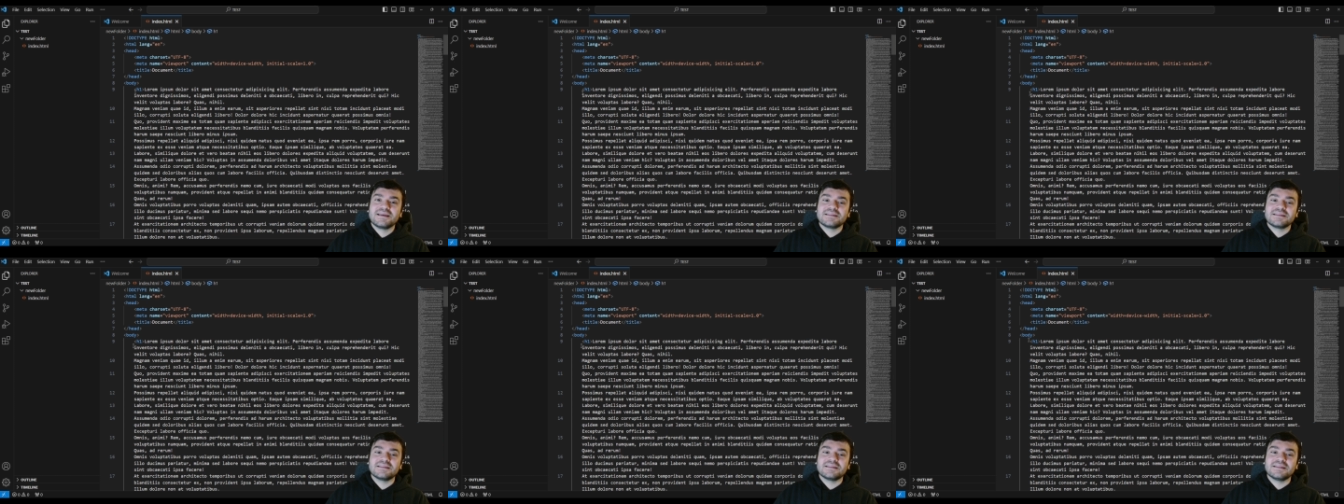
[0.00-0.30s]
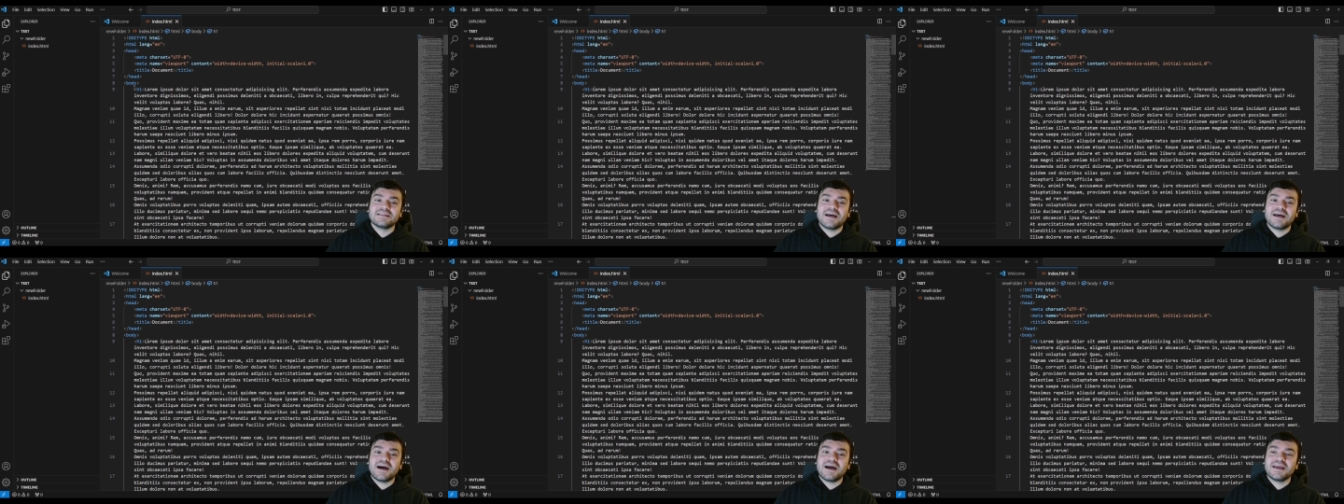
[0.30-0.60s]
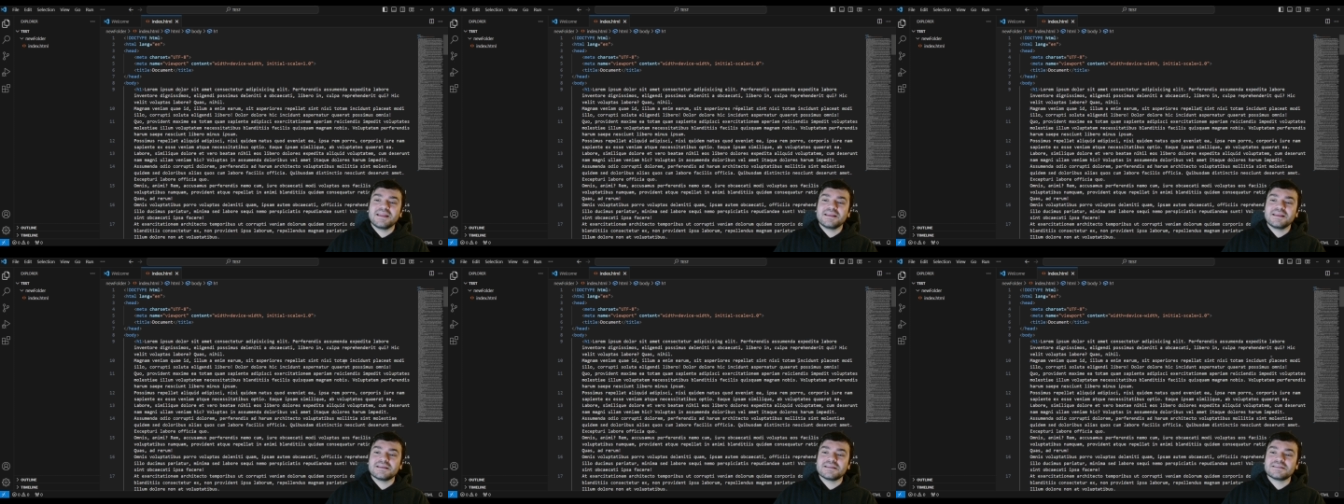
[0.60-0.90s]
the
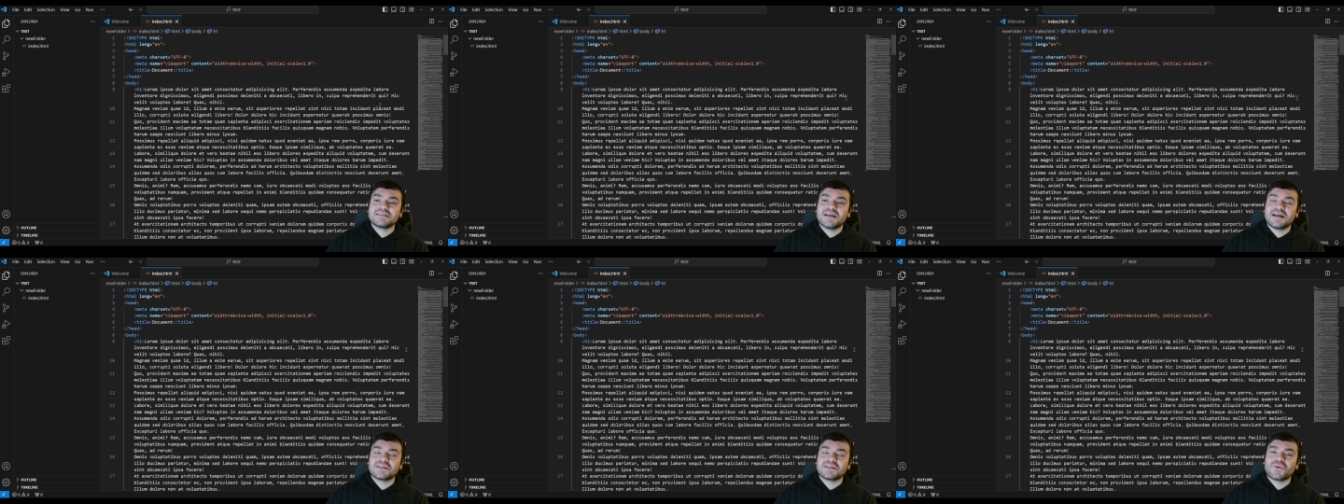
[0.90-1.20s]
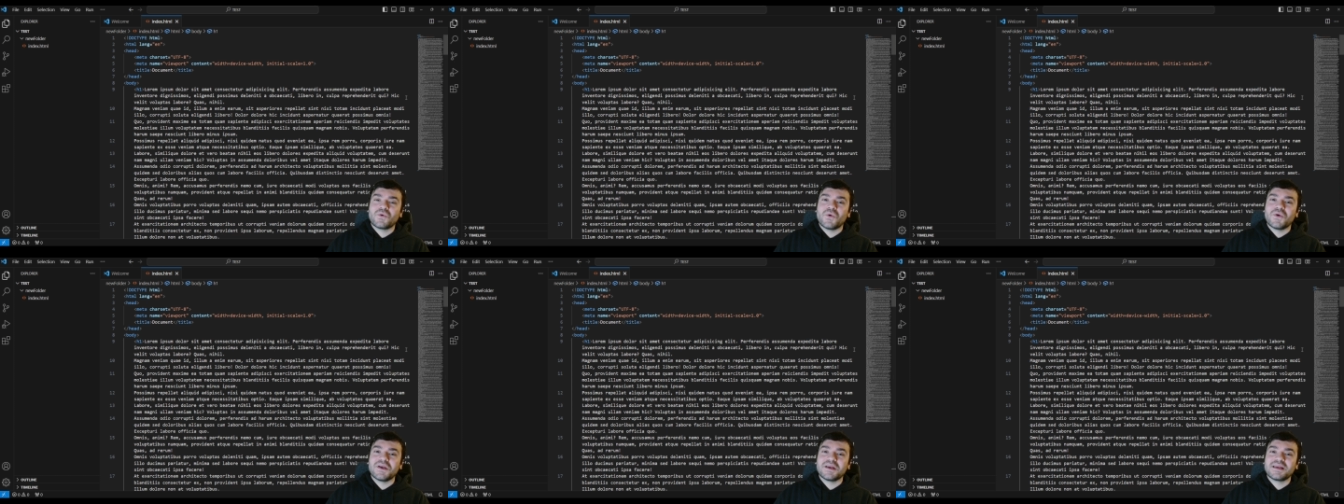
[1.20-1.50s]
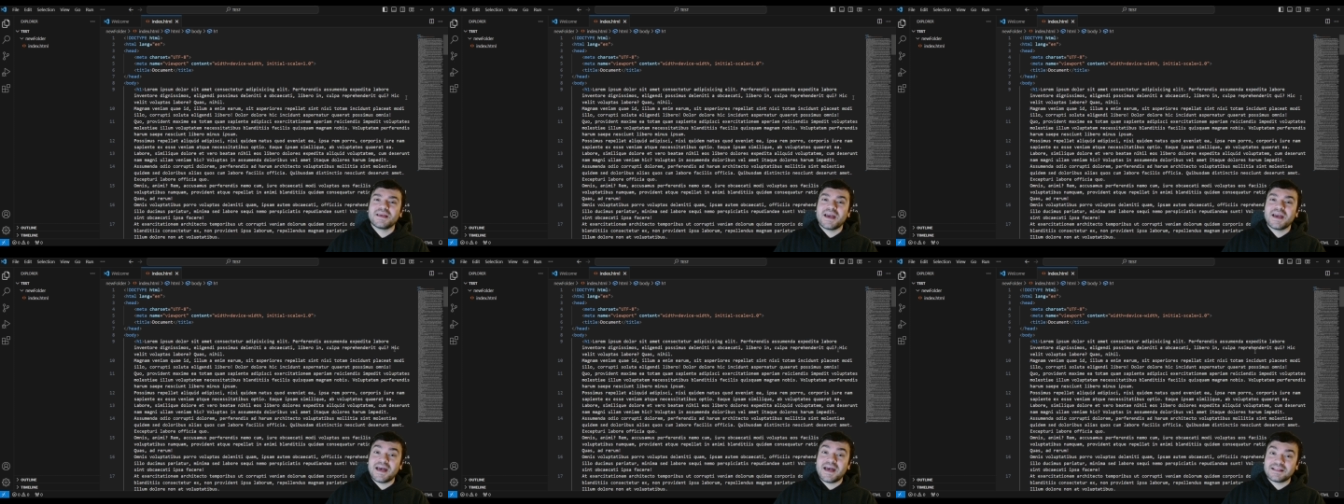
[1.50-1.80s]
line is not going
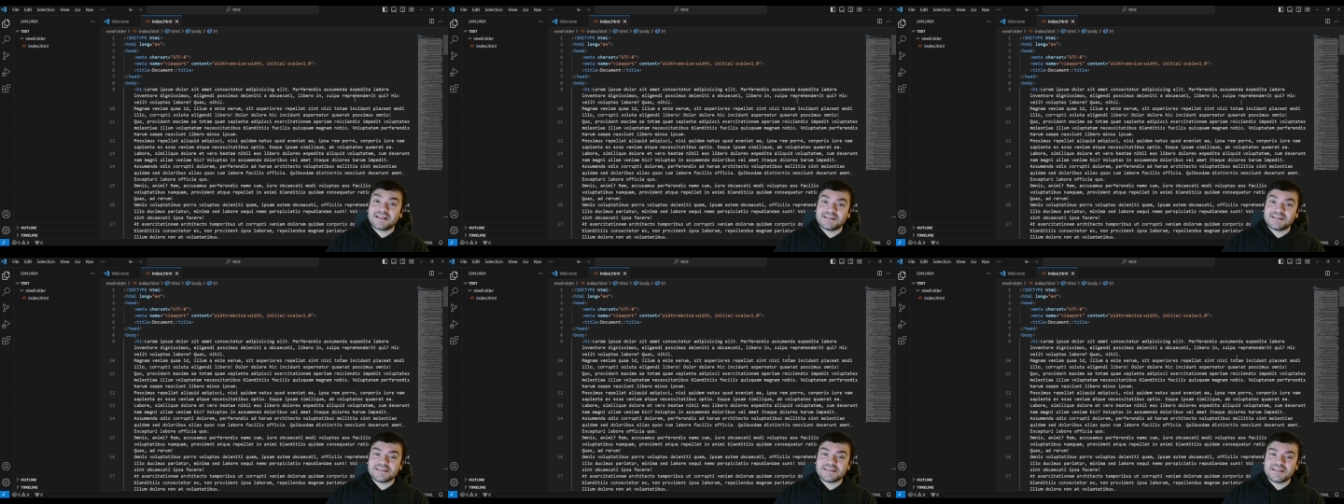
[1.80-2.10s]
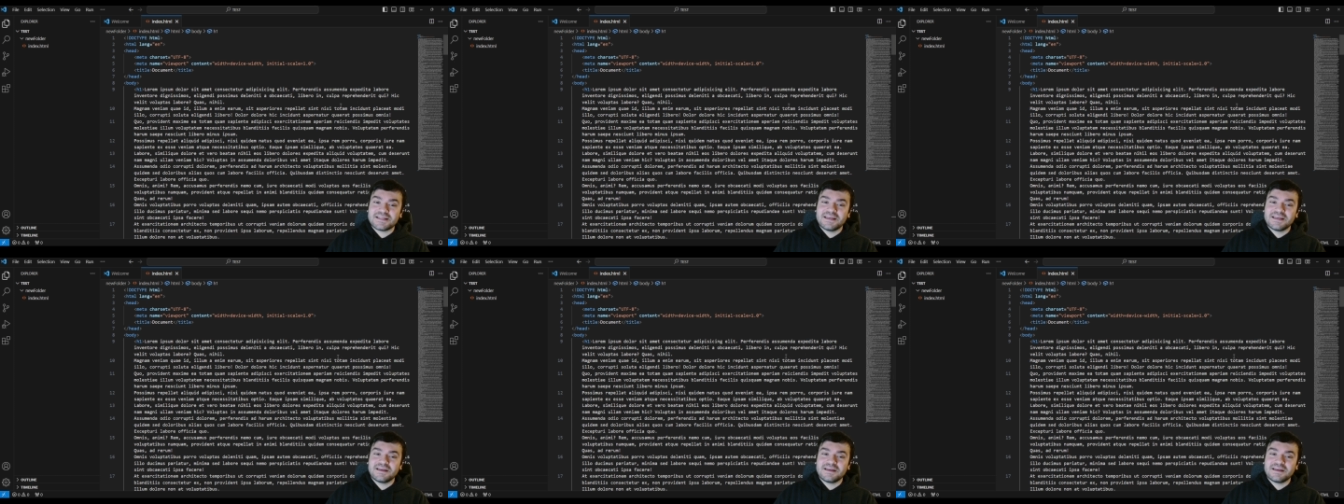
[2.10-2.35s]
endlessly.